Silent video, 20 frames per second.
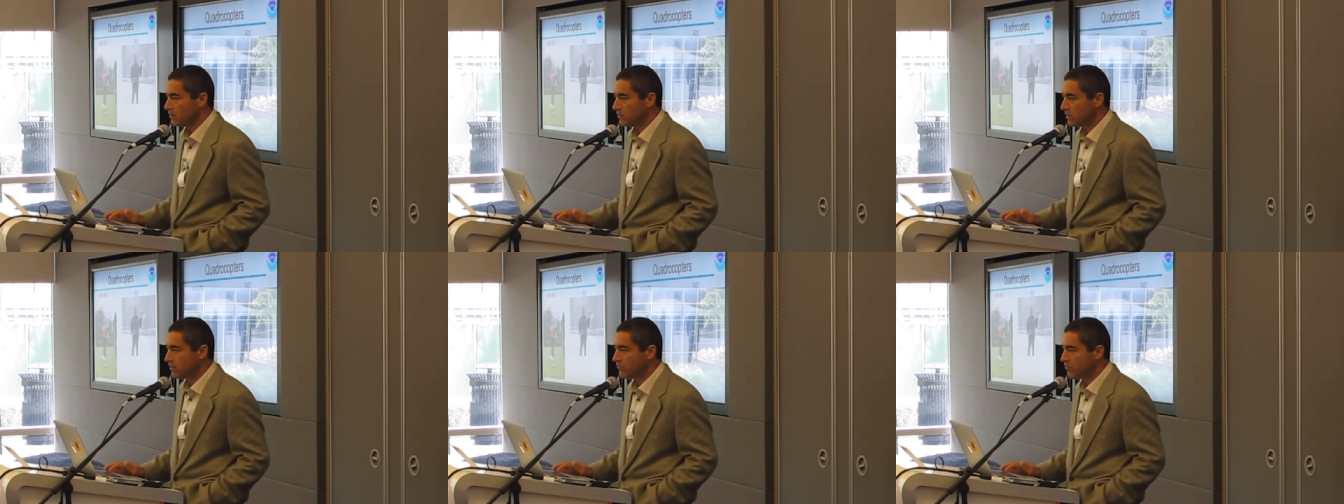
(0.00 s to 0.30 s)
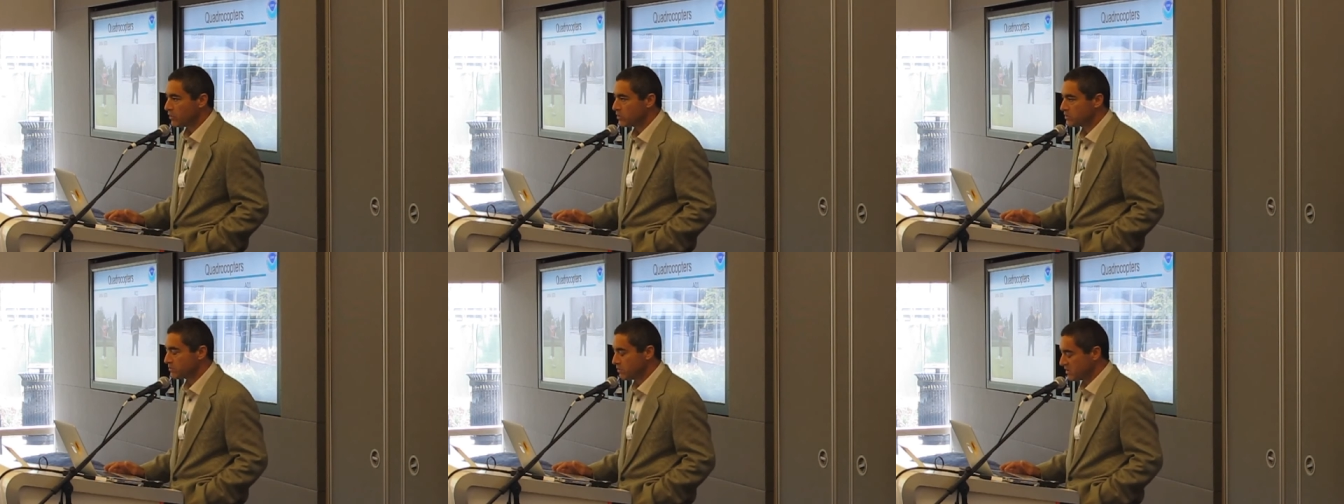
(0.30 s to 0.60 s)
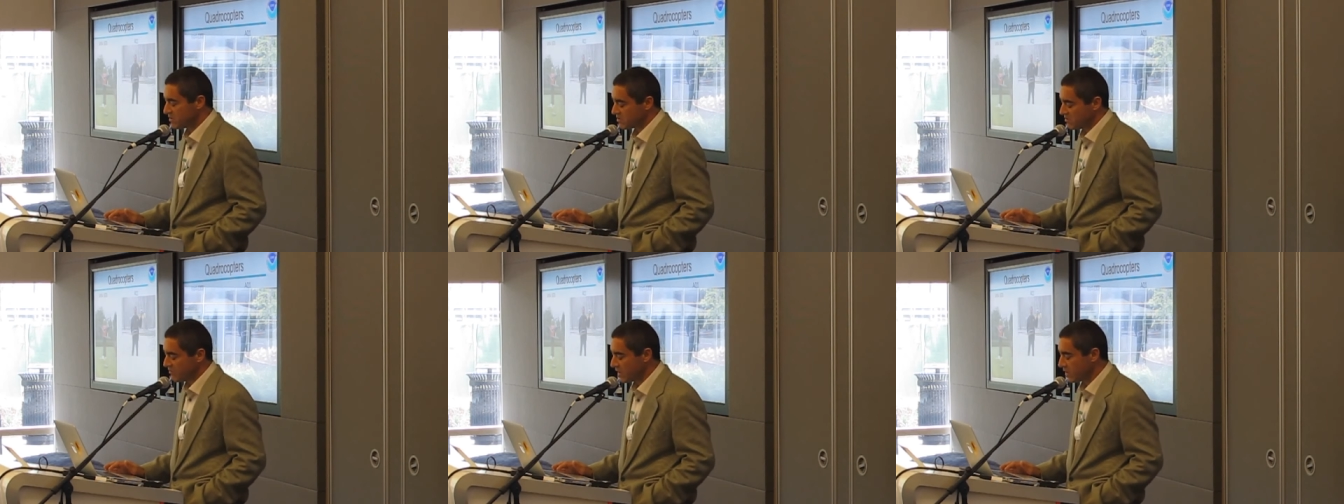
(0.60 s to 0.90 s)

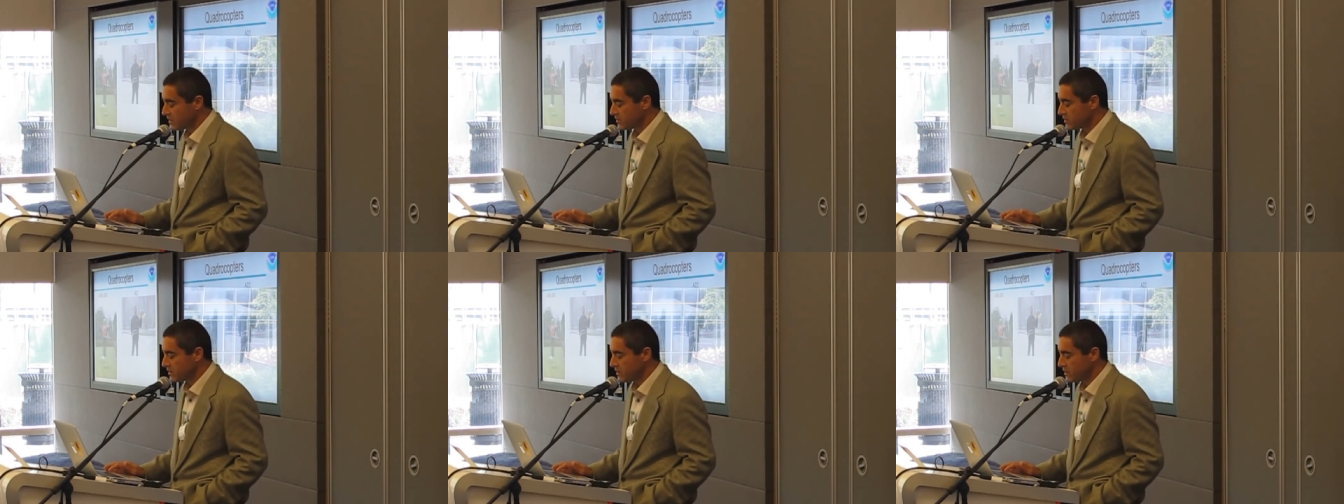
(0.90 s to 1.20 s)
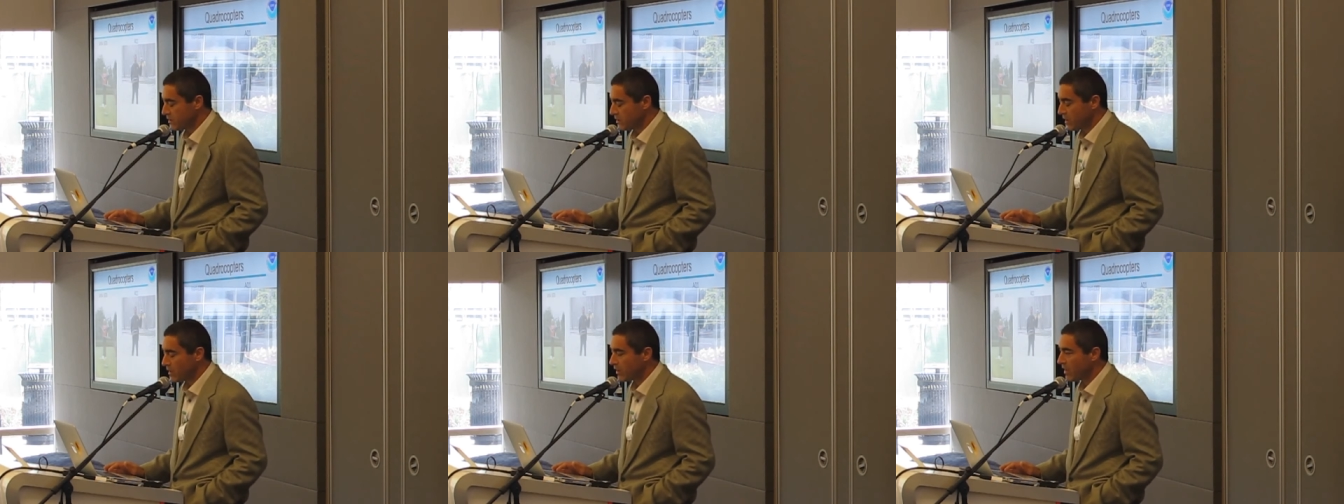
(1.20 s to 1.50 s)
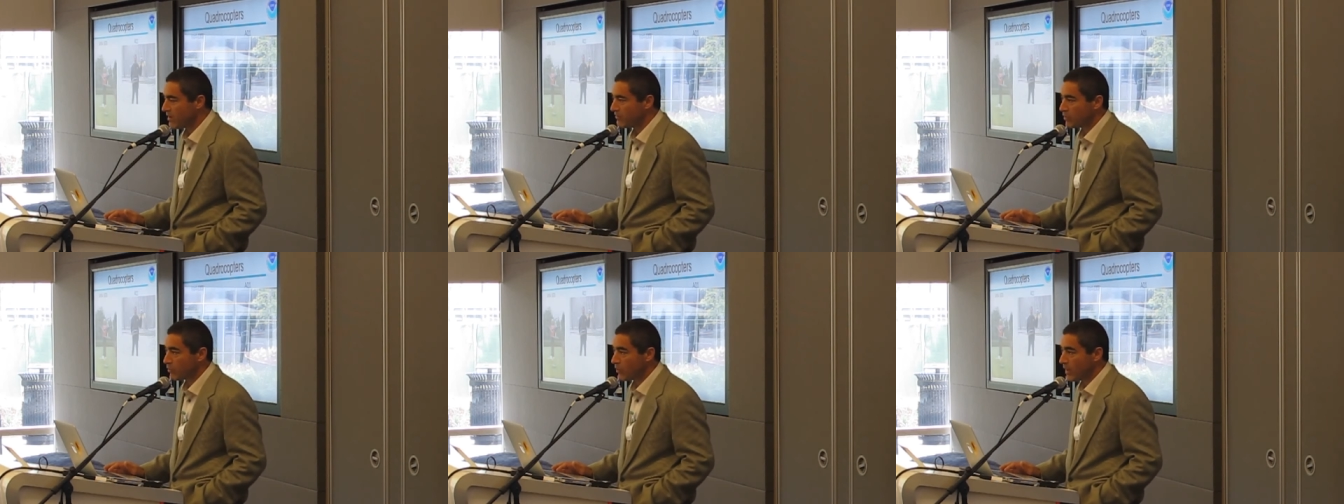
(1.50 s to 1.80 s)
enforcement. They don't
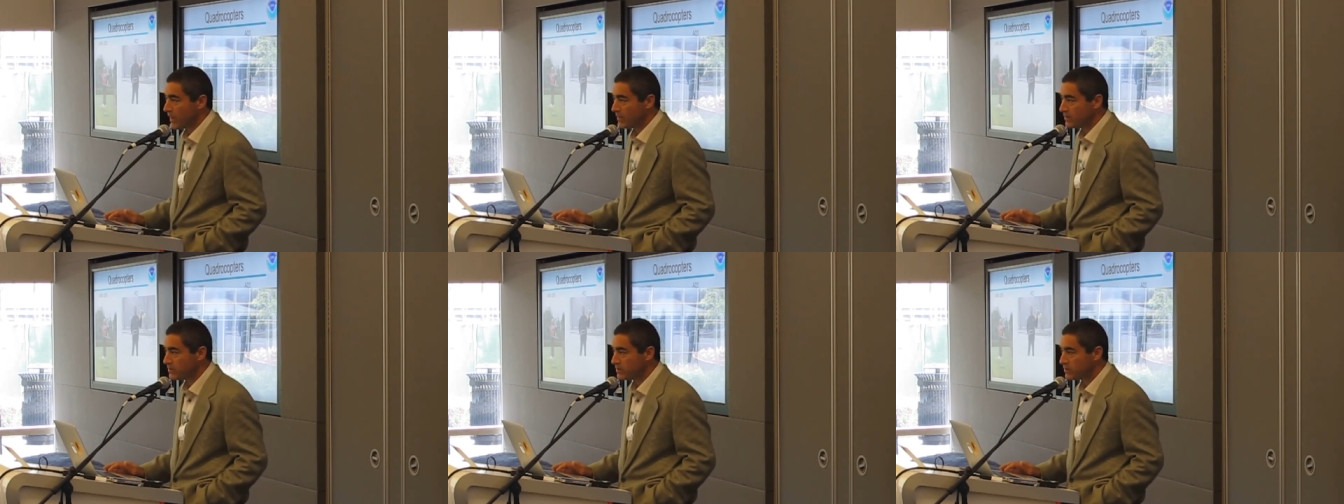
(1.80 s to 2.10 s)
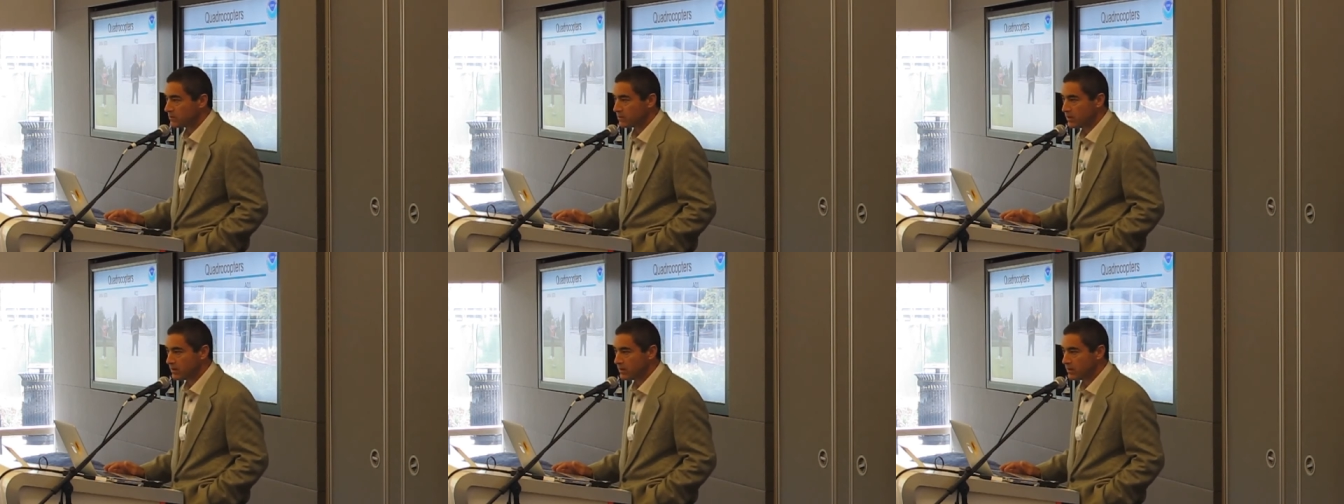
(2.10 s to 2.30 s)
have the range.